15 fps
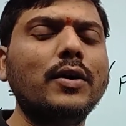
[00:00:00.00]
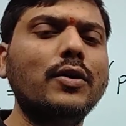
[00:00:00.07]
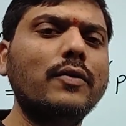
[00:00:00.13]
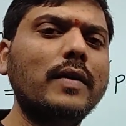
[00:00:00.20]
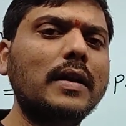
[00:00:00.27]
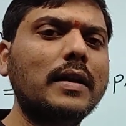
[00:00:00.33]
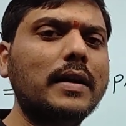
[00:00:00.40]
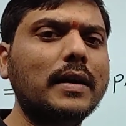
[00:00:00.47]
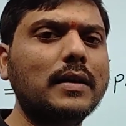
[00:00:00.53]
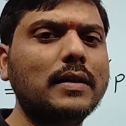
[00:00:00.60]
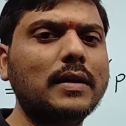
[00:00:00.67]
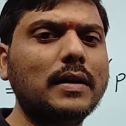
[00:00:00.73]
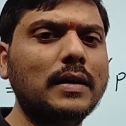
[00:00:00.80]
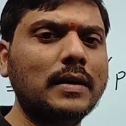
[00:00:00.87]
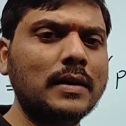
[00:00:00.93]
you will get
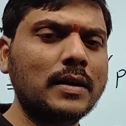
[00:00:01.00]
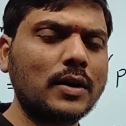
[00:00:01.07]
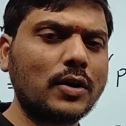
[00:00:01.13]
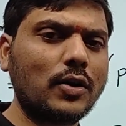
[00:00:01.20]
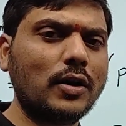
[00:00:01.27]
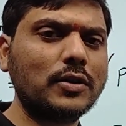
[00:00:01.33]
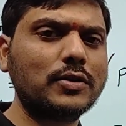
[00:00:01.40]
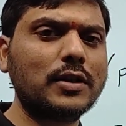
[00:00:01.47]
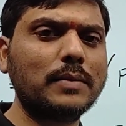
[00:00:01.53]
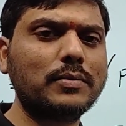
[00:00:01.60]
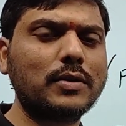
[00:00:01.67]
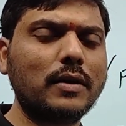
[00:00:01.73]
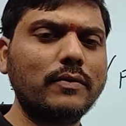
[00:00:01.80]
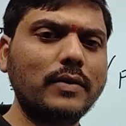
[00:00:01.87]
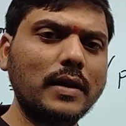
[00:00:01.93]
the
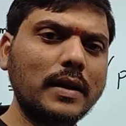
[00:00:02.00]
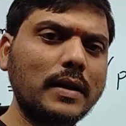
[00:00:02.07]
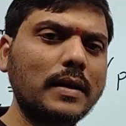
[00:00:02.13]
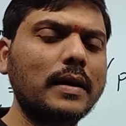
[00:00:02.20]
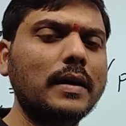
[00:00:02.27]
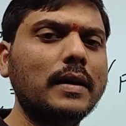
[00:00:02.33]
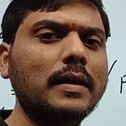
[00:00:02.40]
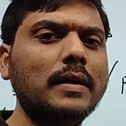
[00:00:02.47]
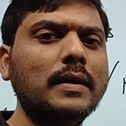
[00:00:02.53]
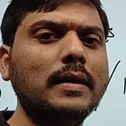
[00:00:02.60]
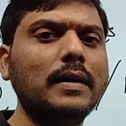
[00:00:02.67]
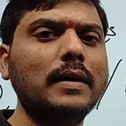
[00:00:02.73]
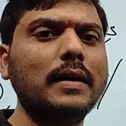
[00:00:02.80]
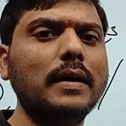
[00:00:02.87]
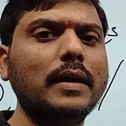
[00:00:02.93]
concepts of the
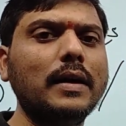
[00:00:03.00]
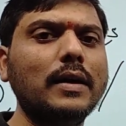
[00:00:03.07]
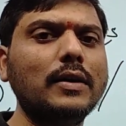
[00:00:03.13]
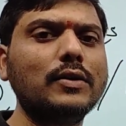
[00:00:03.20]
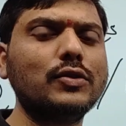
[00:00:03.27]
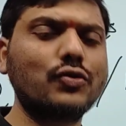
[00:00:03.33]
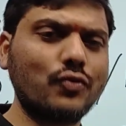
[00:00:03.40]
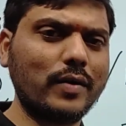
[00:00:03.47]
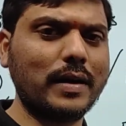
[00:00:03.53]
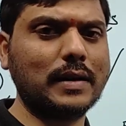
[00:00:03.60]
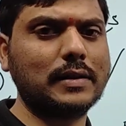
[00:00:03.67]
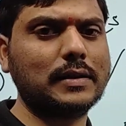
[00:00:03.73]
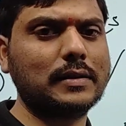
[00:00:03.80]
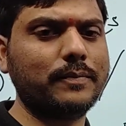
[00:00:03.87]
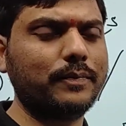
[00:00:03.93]

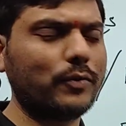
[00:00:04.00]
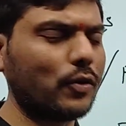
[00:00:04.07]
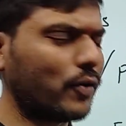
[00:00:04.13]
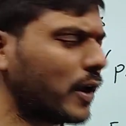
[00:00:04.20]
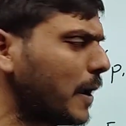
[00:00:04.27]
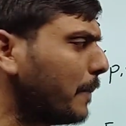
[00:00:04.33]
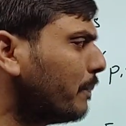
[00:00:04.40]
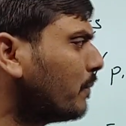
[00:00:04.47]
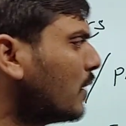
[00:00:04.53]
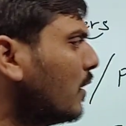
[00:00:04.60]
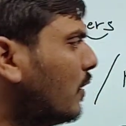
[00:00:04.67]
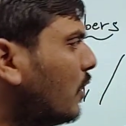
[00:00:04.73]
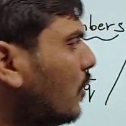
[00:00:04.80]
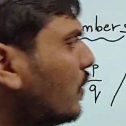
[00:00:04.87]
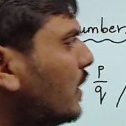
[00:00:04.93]
squares. Okay,
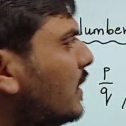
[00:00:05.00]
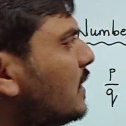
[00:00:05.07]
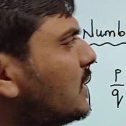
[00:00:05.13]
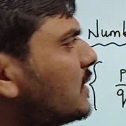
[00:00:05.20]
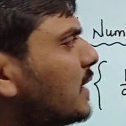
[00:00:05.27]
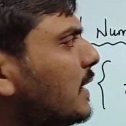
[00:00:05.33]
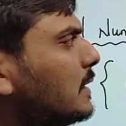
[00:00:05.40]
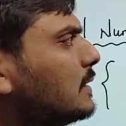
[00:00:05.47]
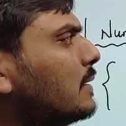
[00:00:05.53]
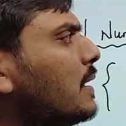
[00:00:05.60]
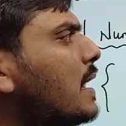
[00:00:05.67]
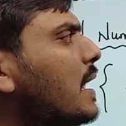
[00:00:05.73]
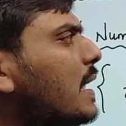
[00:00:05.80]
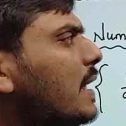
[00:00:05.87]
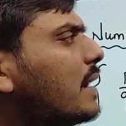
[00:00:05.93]
now in this case,
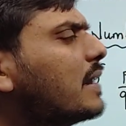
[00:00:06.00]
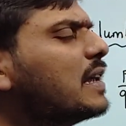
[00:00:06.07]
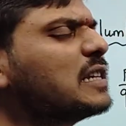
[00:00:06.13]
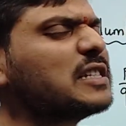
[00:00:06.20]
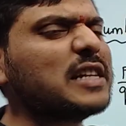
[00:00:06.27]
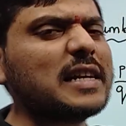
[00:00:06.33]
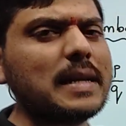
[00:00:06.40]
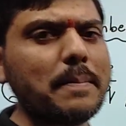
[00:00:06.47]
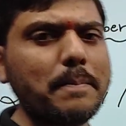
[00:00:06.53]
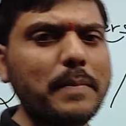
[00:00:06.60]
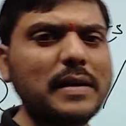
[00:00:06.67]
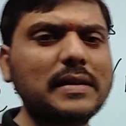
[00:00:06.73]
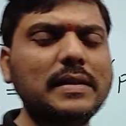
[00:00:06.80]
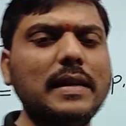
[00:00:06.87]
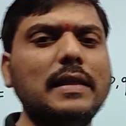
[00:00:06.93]
irrational
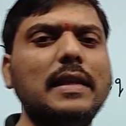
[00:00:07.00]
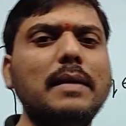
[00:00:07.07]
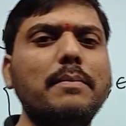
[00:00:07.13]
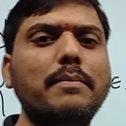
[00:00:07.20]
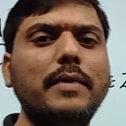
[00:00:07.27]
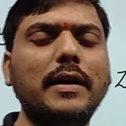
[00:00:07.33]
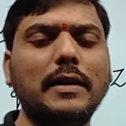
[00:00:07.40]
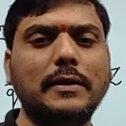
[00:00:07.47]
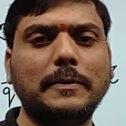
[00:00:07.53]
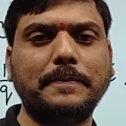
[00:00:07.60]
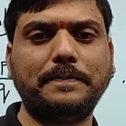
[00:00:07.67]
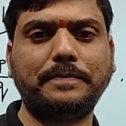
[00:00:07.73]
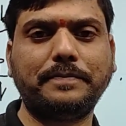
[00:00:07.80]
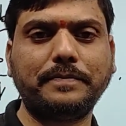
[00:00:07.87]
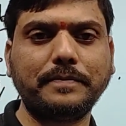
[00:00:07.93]
numbers nothing but
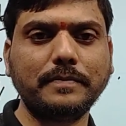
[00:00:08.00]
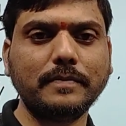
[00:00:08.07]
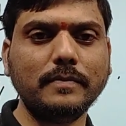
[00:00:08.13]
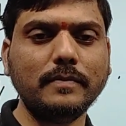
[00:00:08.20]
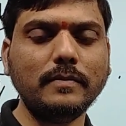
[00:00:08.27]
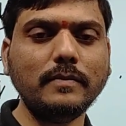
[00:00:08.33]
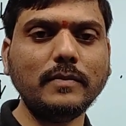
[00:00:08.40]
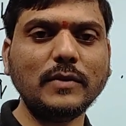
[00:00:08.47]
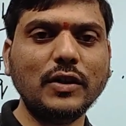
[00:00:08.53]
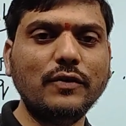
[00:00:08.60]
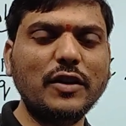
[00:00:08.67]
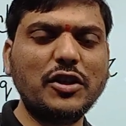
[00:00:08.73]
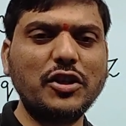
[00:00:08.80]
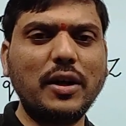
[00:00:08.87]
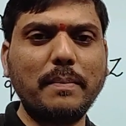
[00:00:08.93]

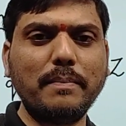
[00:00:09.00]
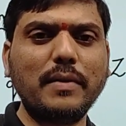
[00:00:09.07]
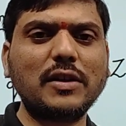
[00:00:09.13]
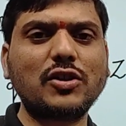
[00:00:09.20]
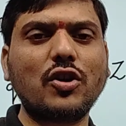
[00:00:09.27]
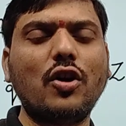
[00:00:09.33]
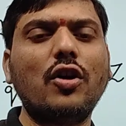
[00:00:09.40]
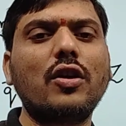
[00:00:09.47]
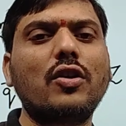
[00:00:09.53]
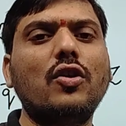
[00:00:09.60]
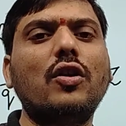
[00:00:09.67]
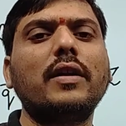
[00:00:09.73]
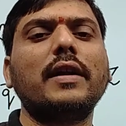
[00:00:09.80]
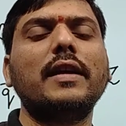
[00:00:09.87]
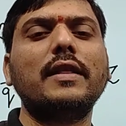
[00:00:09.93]
which numbers are
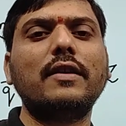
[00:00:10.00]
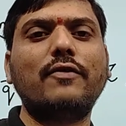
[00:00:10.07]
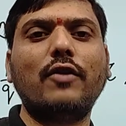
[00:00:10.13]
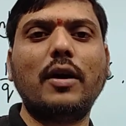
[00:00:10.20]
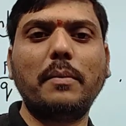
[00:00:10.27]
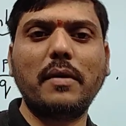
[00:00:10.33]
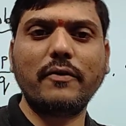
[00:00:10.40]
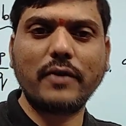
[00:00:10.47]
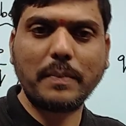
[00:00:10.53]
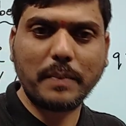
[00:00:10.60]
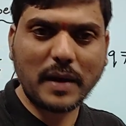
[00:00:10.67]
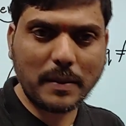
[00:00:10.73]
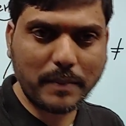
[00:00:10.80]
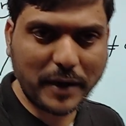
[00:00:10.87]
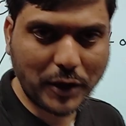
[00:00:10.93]
not in the form of a
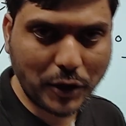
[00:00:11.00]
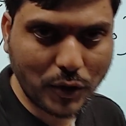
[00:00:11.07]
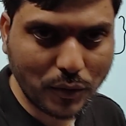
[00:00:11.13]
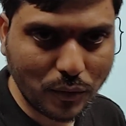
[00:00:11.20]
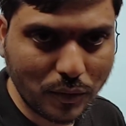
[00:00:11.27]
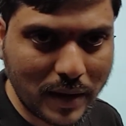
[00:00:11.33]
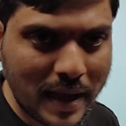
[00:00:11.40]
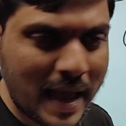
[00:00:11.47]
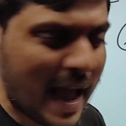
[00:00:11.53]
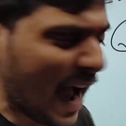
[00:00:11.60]
p by q.